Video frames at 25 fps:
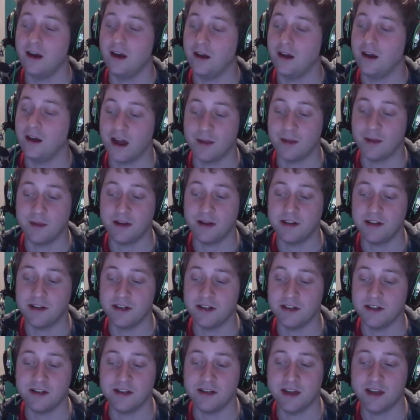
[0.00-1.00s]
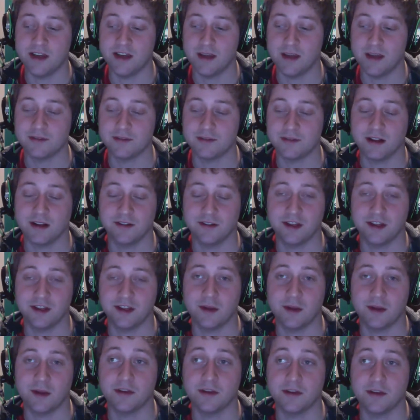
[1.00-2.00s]
A lot of my GT games, I'll tell
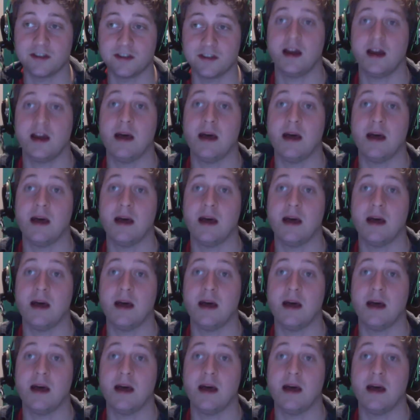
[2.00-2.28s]
people, listen,